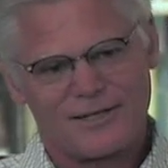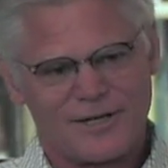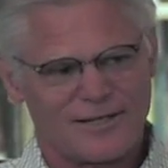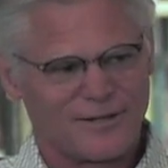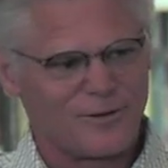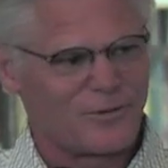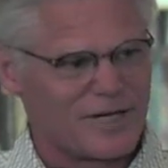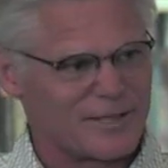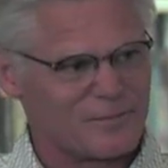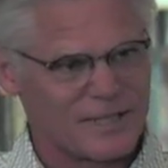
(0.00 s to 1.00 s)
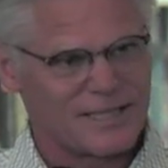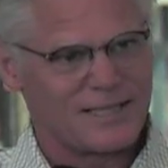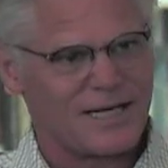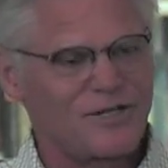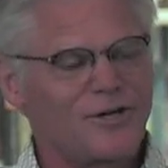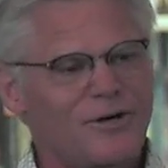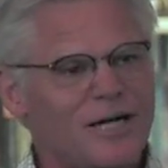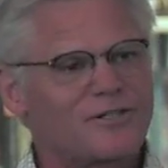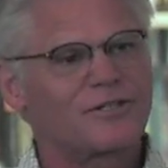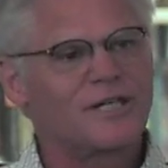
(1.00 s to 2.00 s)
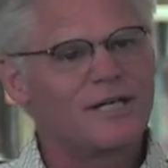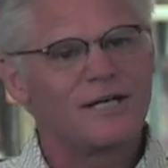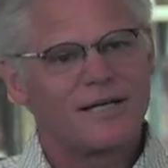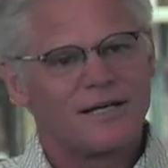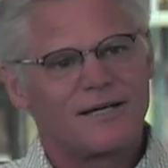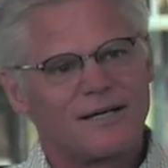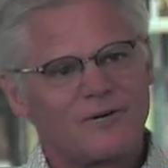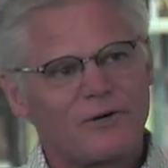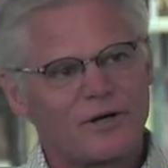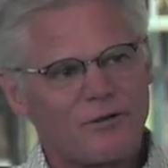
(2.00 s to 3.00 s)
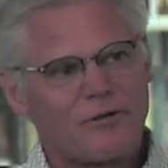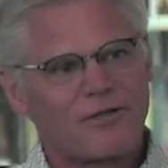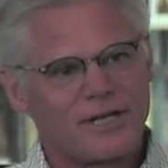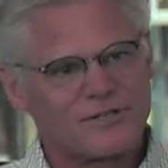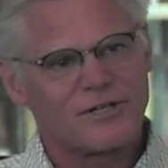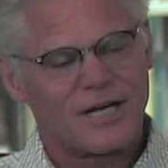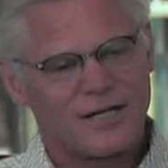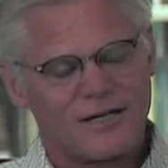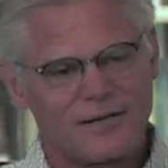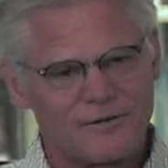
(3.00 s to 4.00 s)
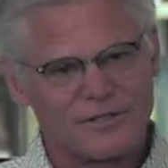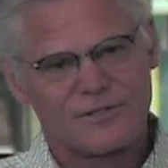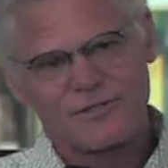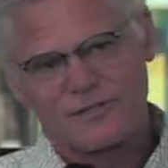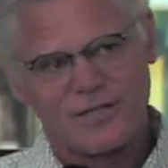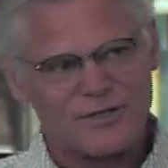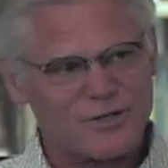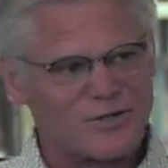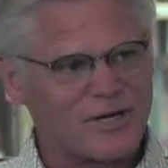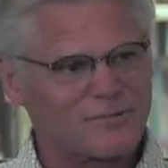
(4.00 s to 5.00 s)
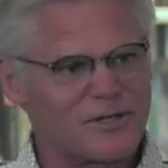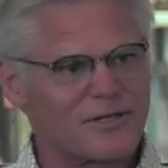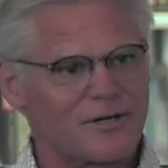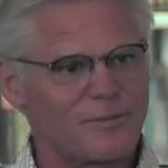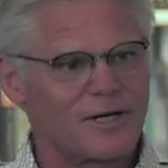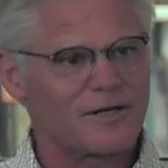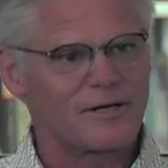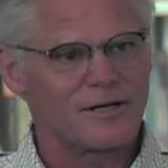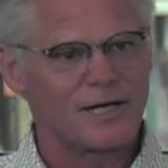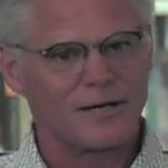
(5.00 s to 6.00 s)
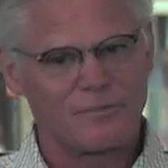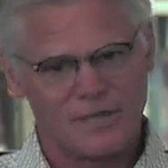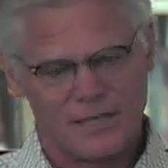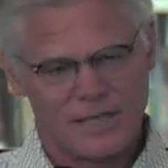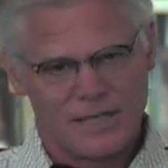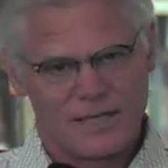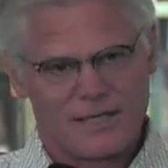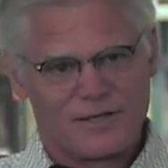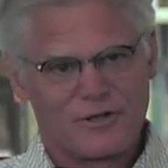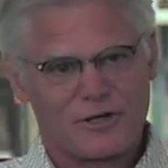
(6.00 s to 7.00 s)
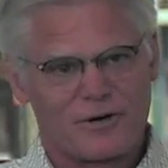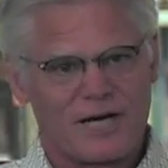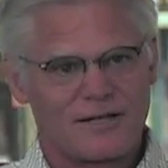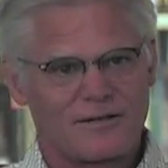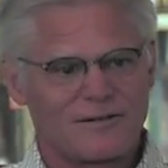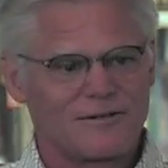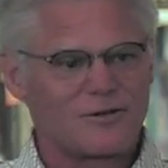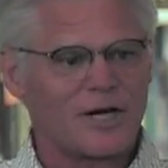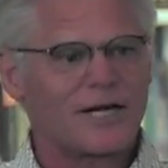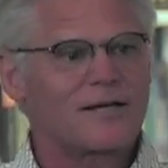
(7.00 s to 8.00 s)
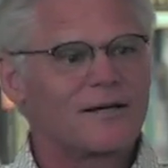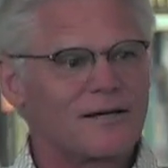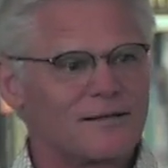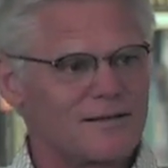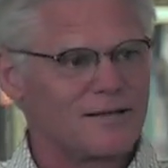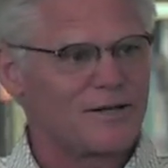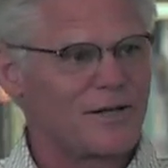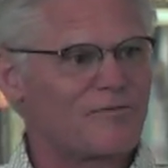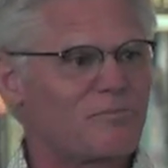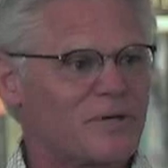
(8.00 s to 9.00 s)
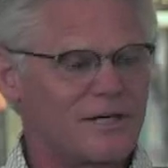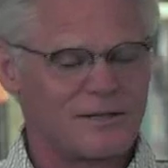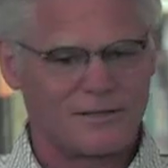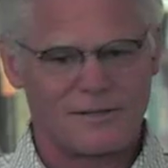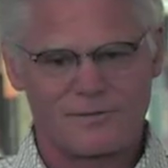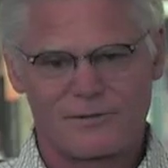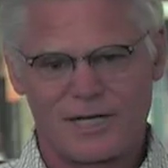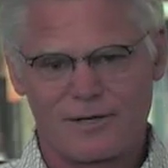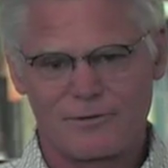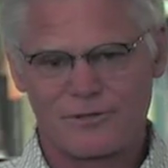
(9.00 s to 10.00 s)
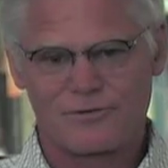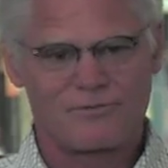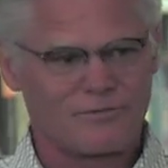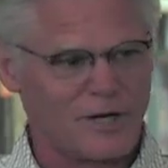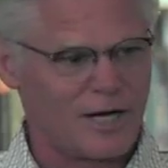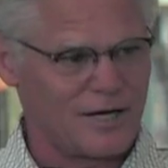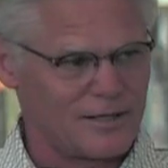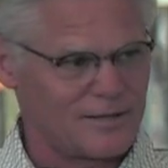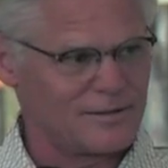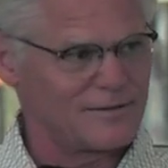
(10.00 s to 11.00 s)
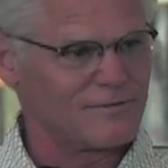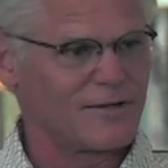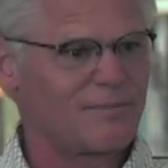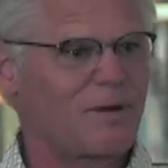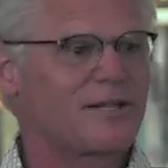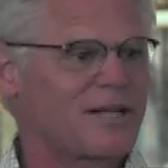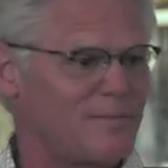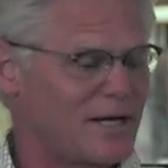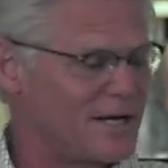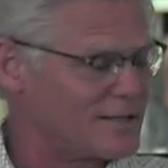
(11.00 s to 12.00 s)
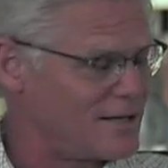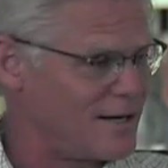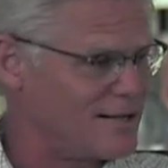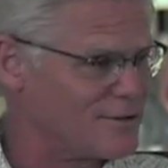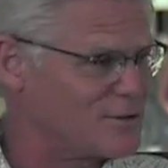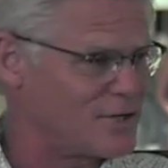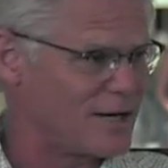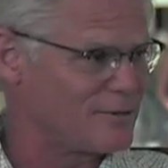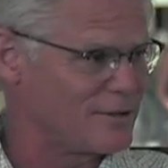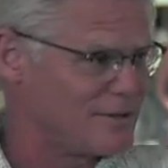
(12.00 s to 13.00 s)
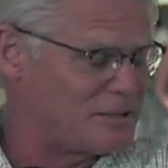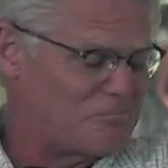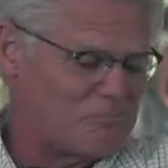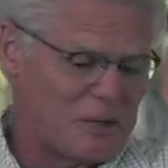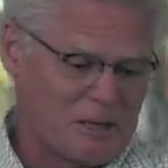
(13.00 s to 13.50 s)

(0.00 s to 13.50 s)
I drank a little wine, but uh, you know, actually, uh, one of the things, and I know this is a touchy subject in America today, but you know, I drank enough beer when I was young that by the time I got to college, I really,